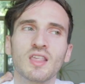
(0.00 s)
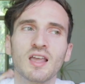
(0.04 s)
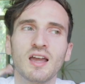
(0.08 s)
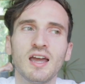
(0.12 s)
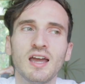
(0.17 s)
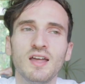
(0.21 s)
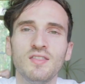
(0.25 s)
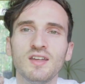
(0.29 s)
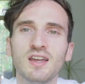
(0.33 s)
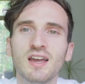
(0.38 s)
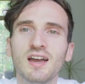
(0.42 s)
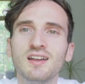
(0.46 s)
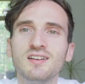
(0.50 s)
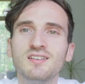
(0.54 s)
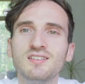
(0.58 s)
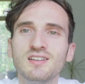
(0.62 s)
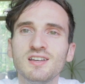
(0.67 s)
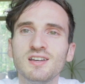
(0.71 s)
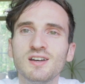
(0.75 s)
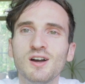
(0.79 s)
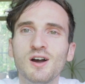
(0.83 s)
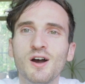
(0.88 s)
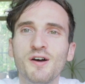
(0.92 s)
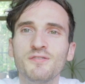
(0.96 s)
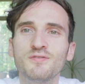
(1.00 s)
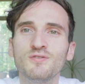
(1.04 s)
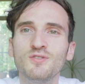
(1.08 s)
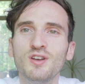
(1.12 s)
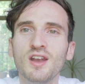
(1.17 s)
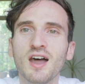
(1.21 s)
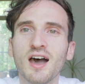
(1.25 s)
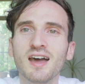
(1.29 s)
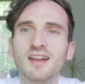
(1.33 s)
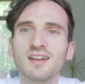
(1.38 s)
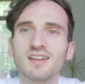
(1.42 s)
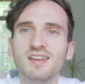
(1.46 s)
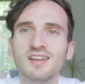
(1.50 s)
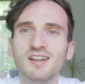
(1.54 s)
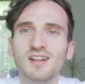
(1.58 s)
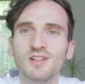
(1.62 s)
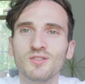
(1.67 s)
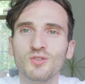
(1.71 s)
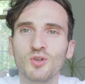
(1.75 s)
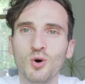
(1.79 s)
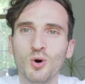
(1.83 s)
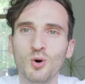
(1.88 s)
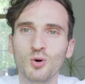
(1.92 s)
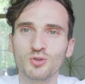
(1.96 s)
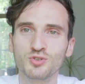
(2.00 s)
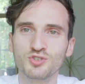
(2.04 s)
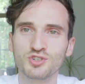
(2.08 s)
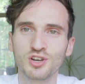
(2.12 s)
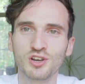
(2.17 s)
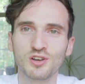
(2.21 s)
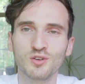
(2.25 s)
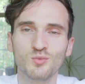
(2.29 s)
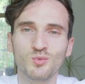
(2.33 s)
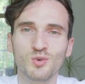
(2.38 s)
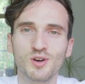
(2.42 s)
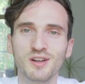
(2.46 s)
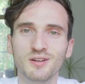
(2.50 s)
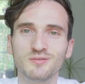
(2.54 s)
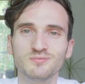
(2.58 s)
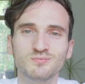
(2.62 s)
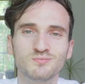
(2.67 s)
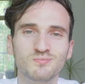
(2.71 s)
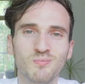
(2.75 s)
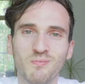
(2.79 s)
And the idea of not eating the whole chicken wing